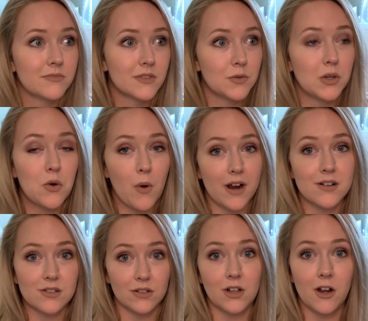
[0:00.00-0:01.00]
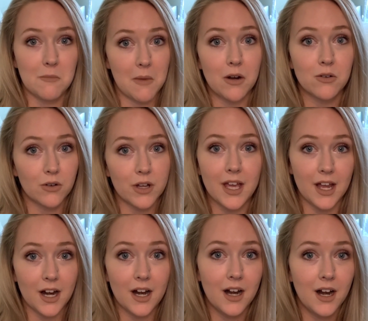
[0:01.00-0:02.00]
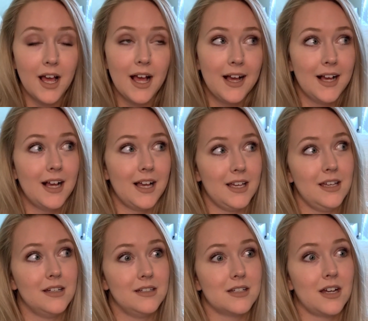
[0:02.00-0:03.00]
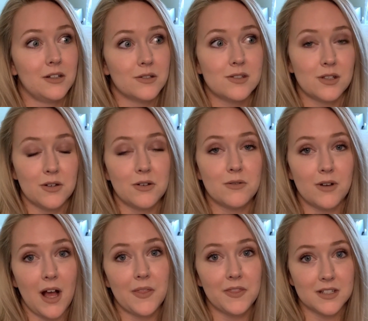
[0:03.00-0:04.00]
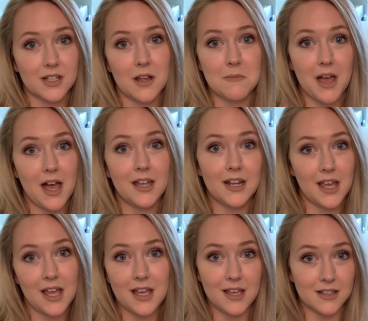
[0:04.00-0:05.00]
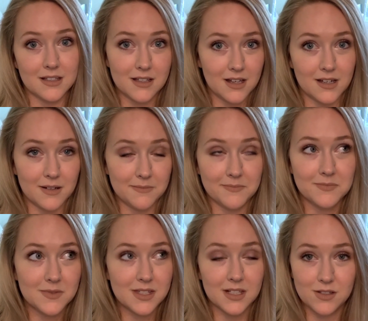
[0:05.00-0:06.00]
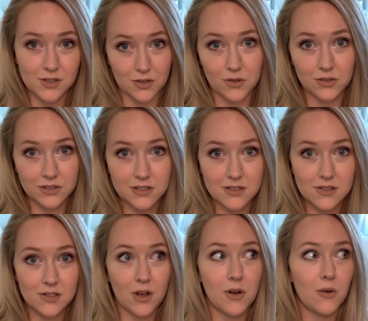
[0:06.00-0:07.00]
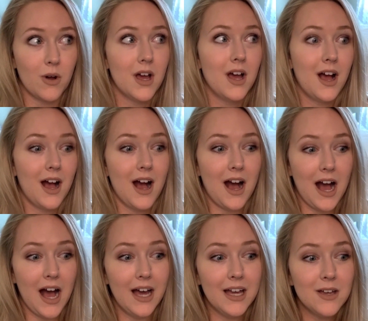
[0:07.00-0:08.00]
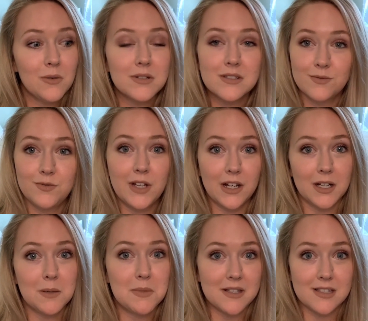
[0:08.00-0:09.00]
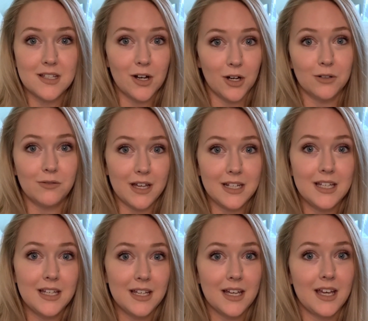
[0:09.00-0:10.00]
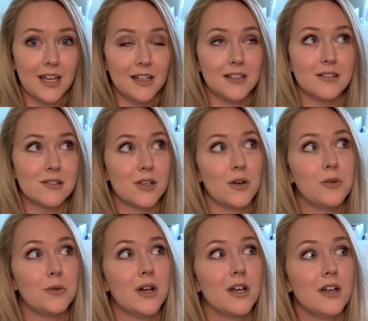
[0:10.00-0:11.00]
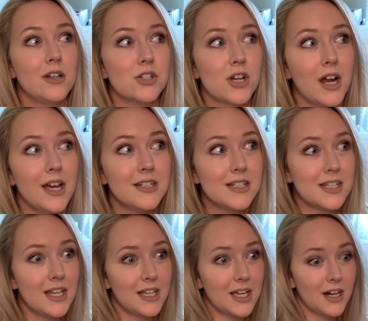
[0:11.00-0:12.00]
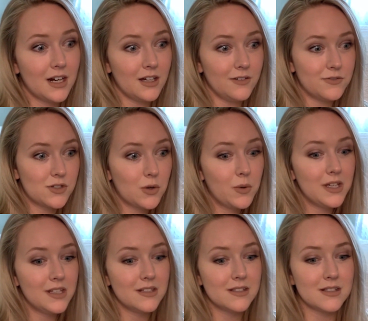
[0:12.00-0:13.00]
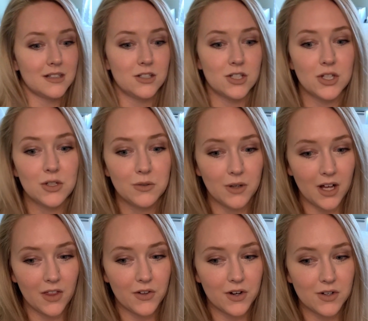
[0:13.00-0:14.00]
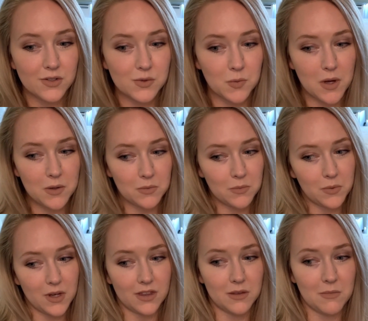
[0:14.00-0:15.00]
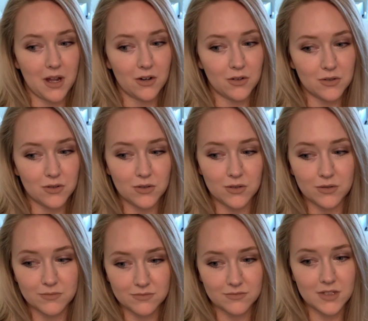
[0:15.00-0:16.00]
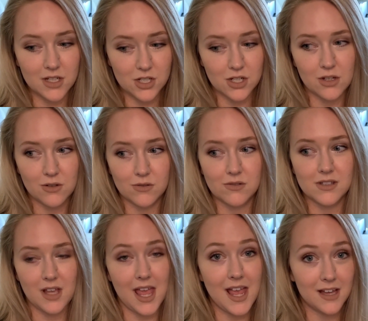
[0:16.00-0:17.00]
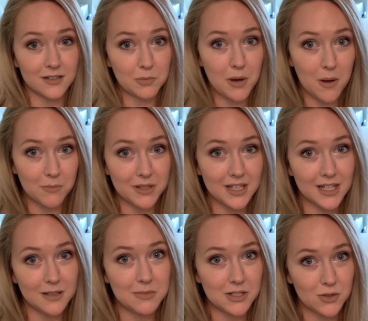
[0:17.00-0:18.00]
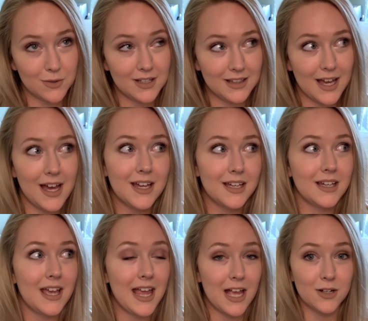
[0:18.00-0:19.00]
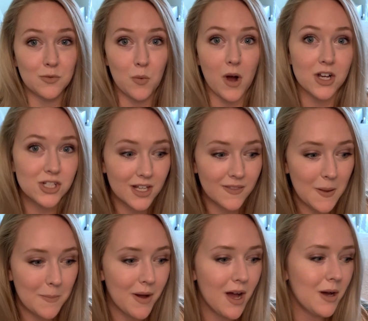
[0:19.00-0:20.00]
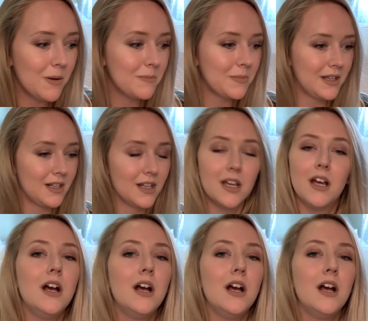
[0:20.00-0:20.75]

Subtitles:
requires a lot of medical care, and I also at the time had a 6-year-old. So I was very busy already, and so trying to take care of twins and 2 others, one with medical issues, and pumping in between that, and washing the pump, and